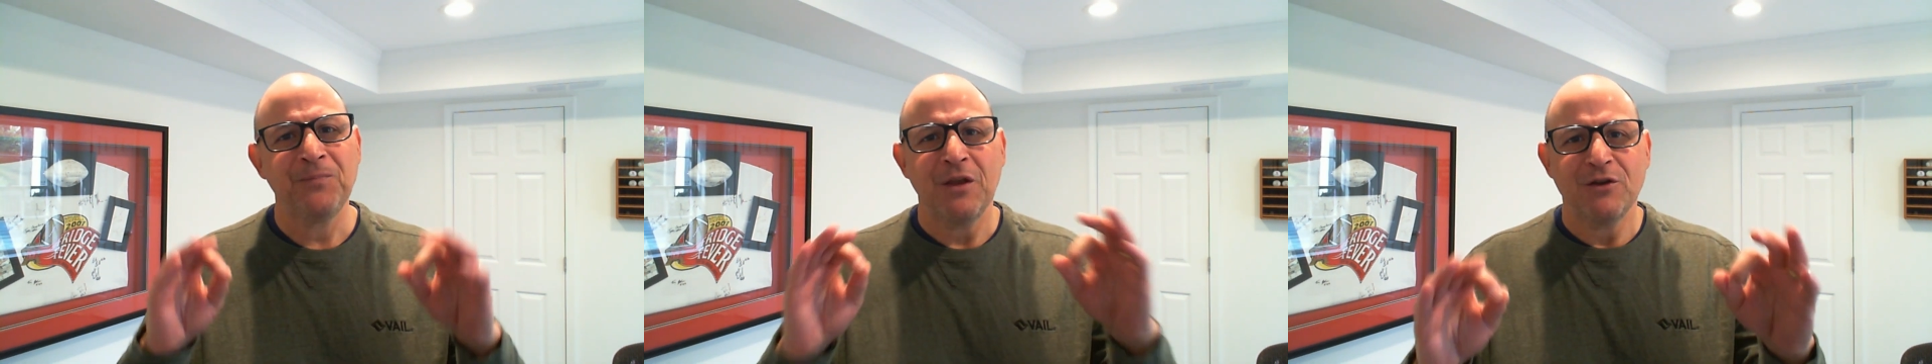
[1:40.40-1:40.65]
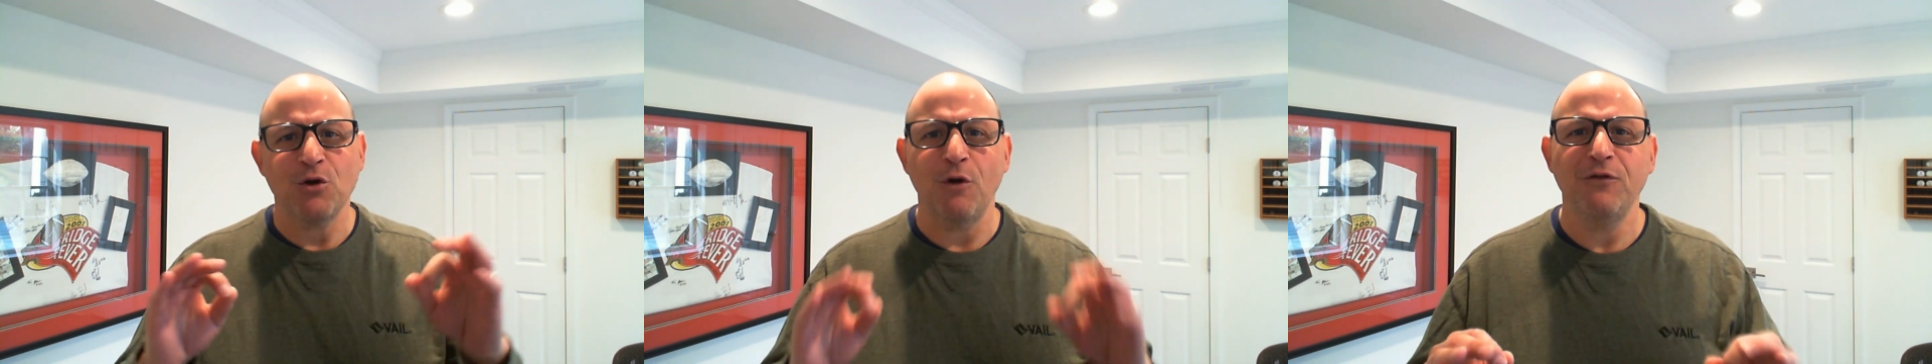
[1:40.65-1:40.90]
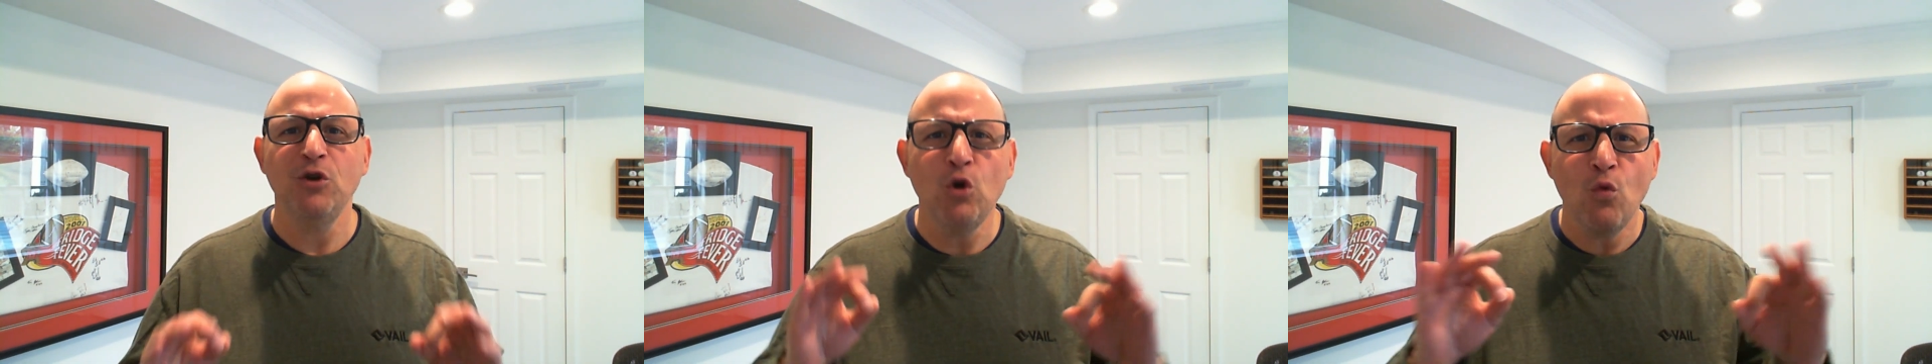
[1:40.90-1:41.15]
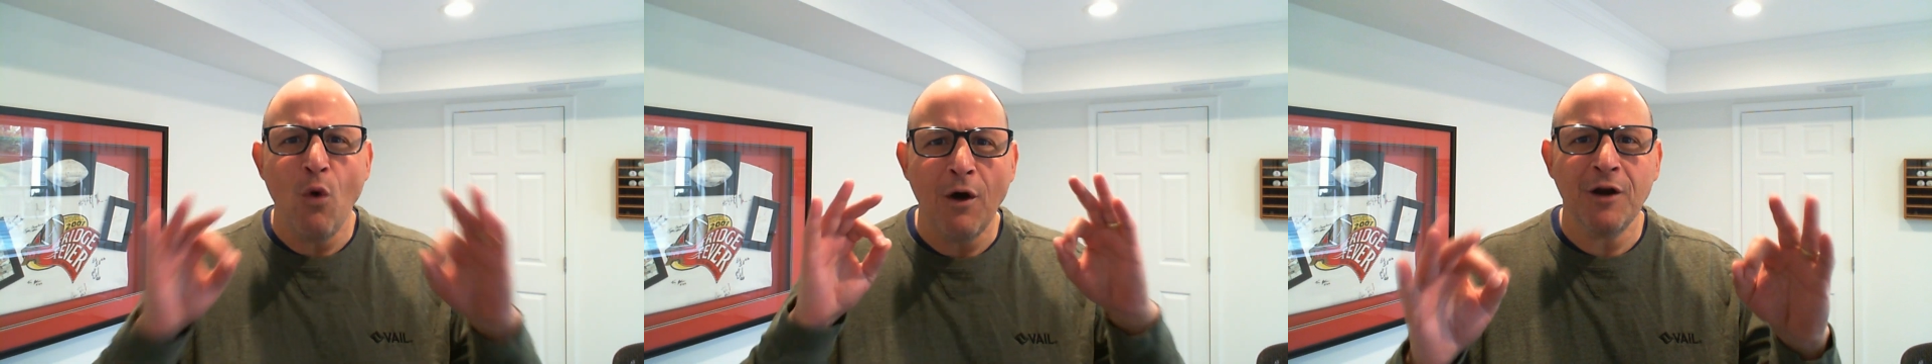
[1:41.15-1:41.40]
So if you
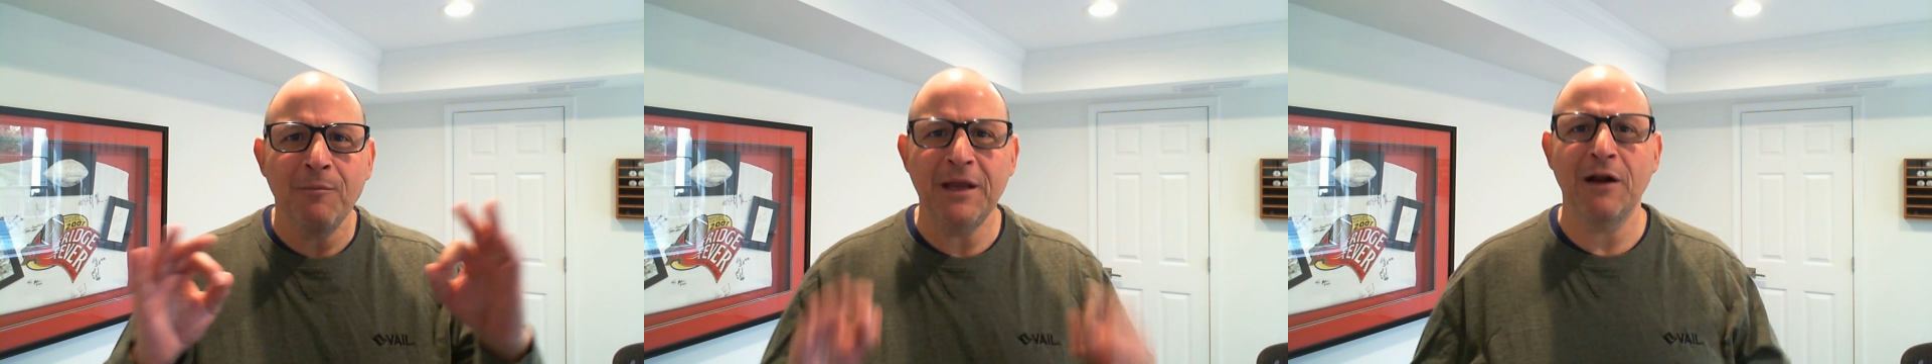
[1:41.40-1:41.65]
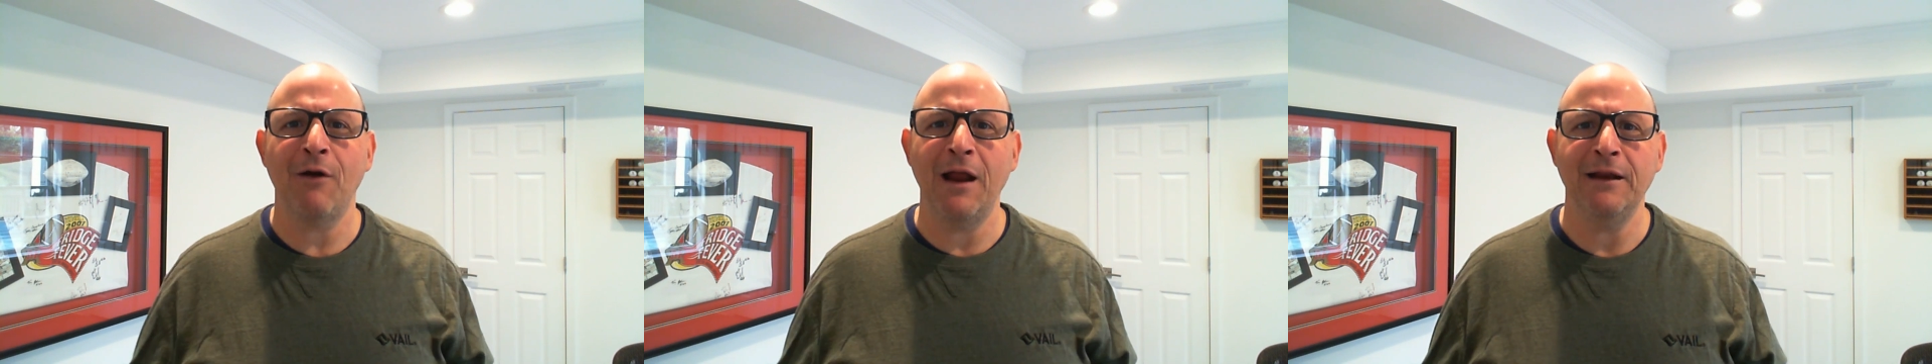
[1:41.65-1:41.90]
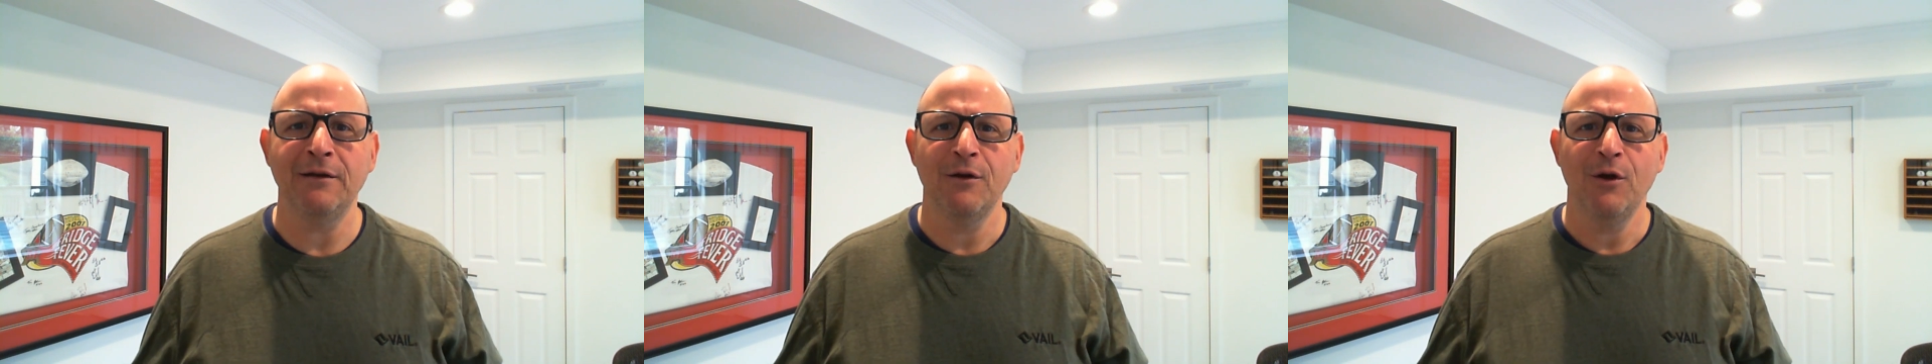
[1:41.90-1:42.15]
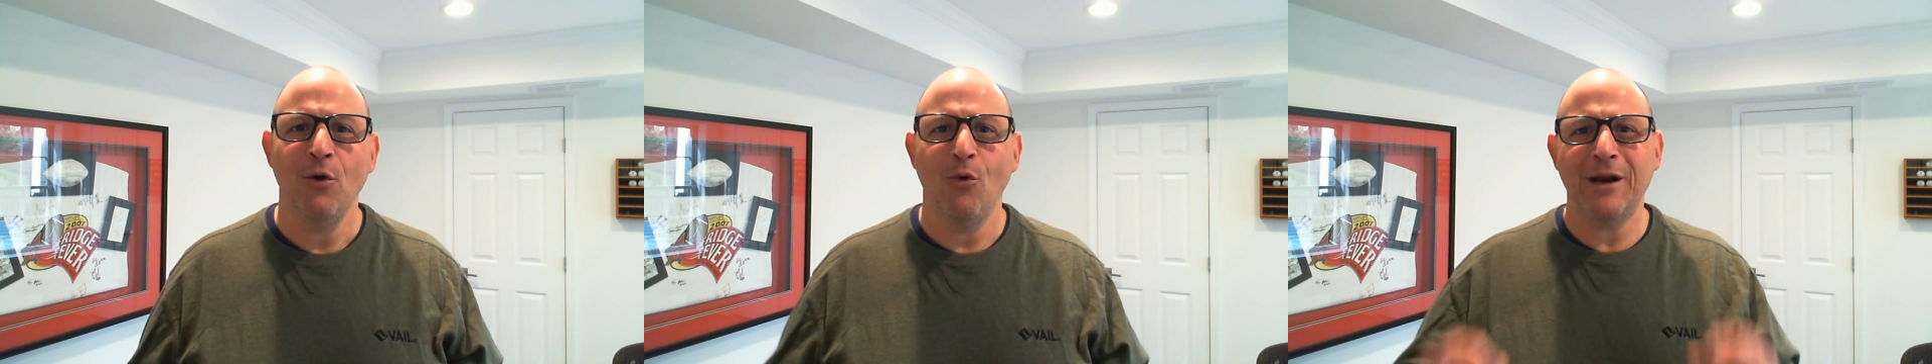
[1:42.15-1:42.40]
want to be great,
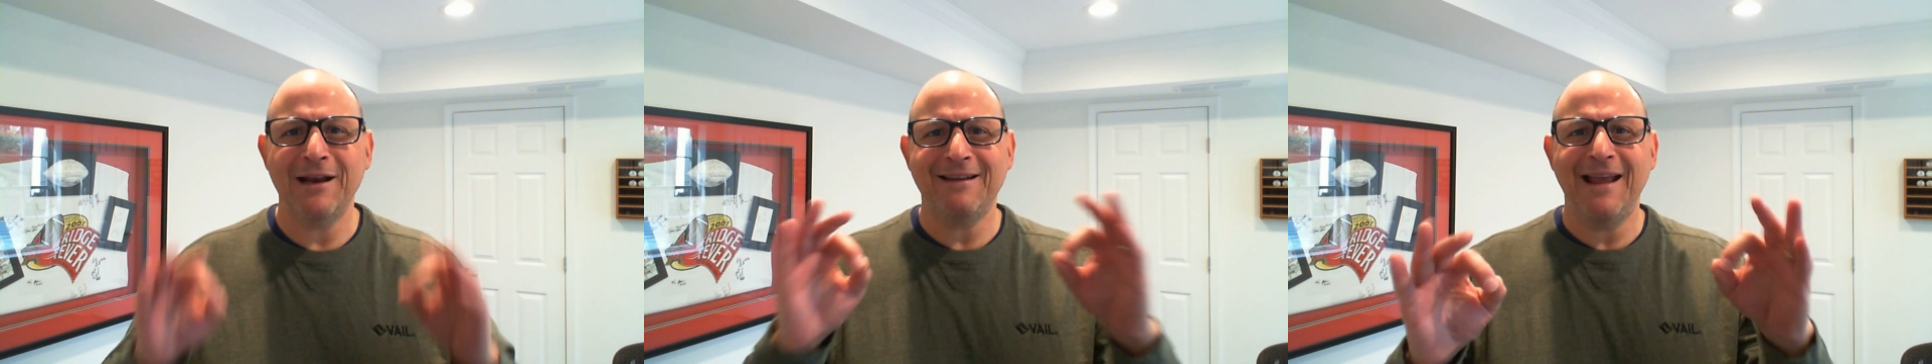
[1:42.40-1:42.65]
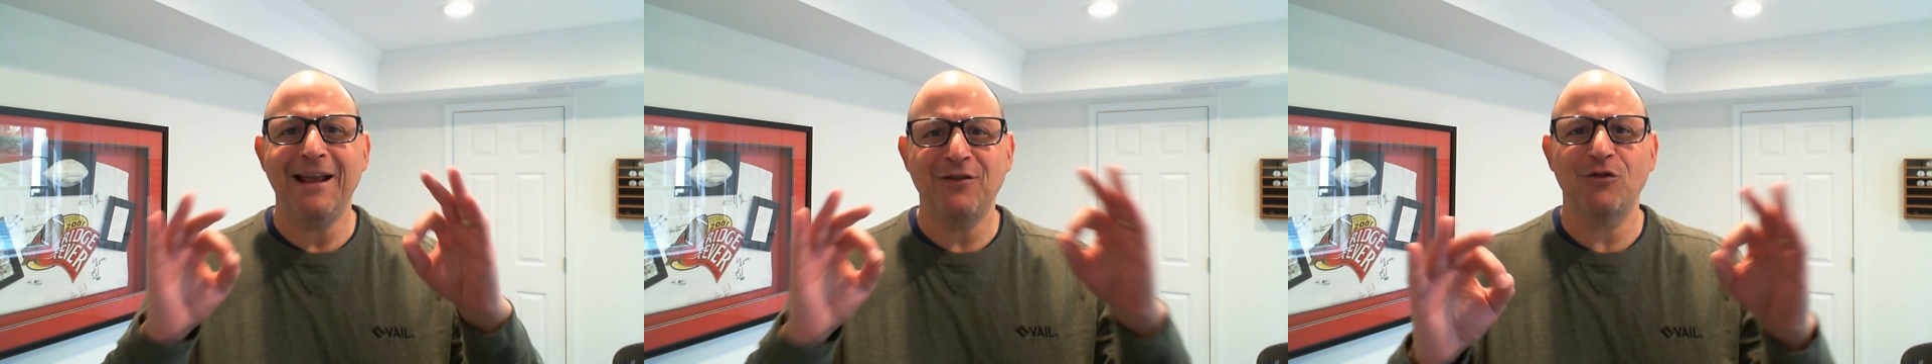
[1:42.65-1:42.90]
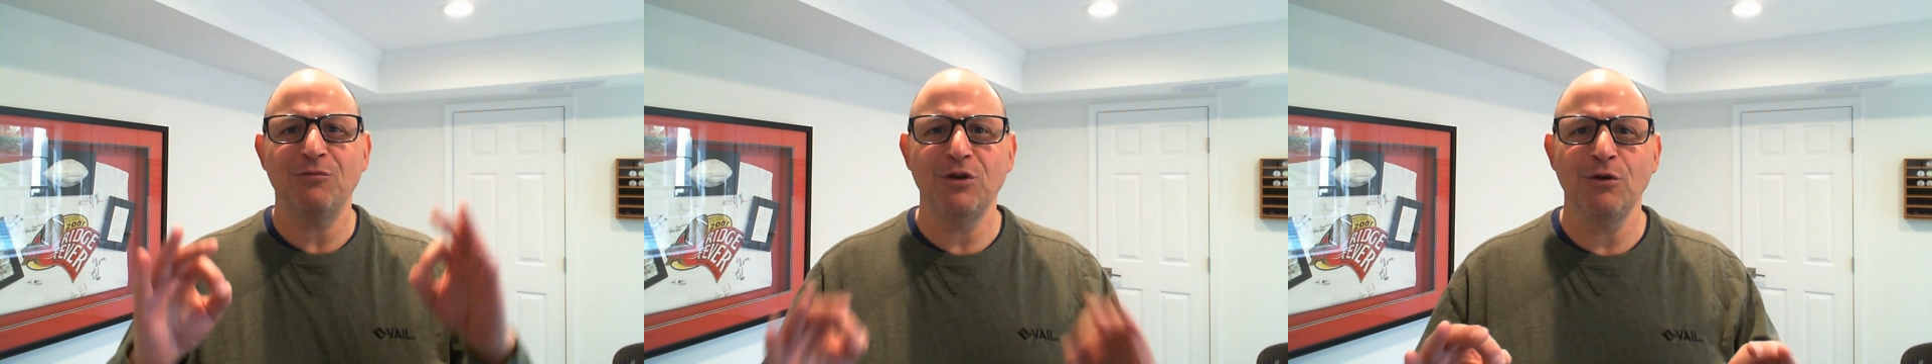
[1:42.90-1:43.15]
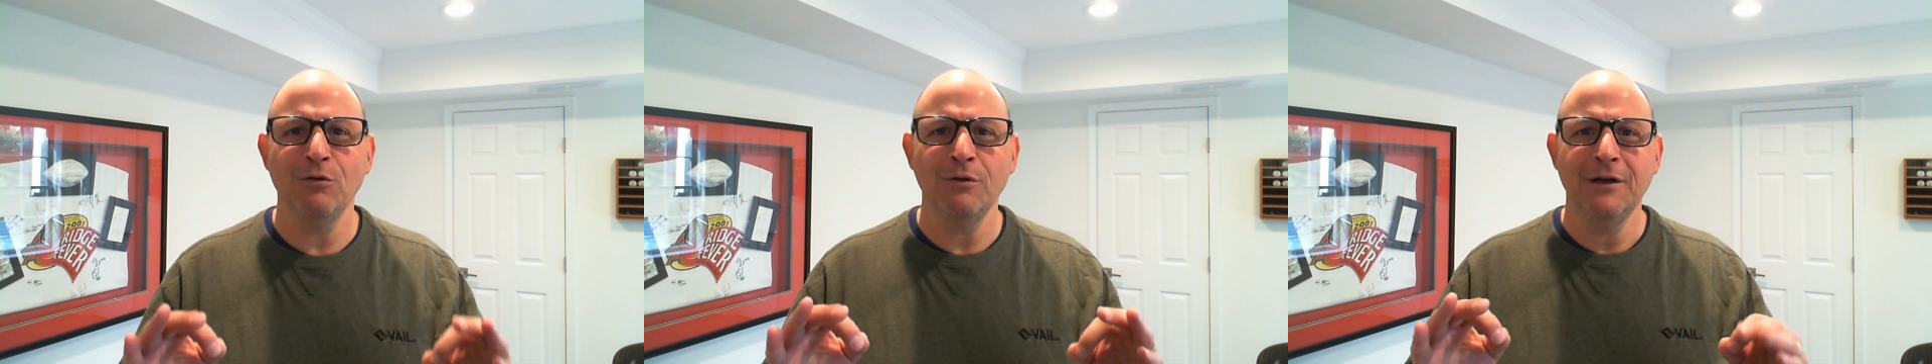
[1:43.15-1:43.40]
what it takes from
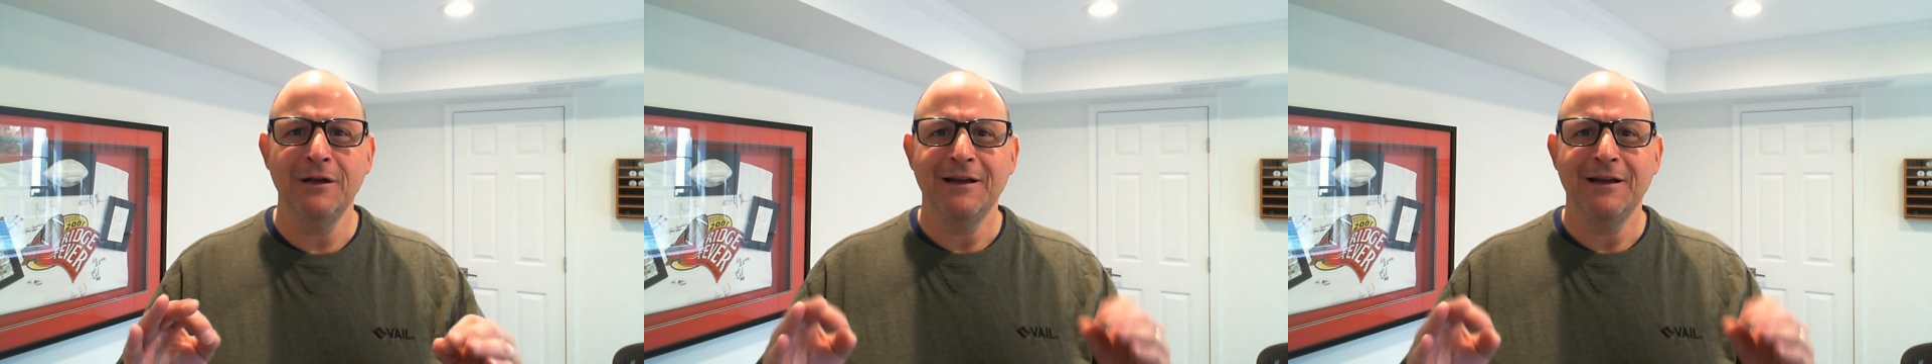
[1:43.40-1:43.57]
you